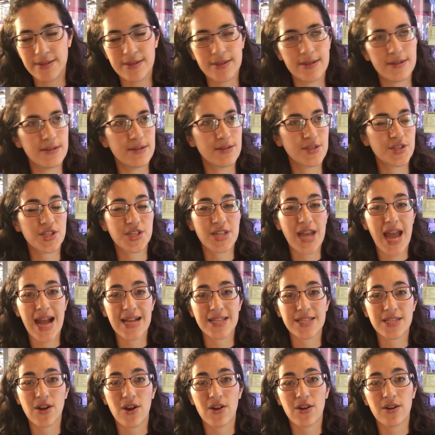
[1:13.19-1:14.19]
The
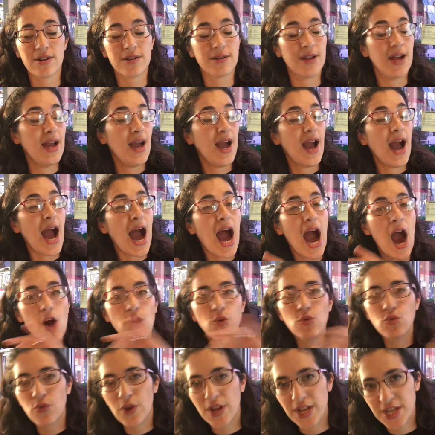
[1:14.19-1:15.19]
stats are
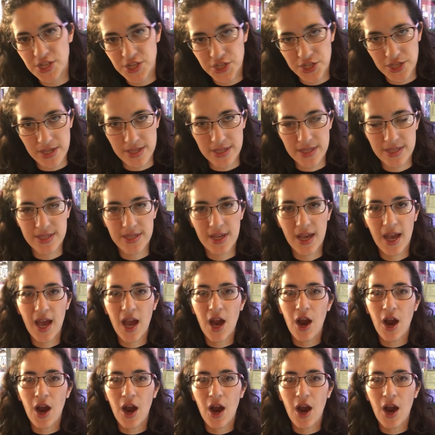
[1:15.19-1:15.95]
outrageous,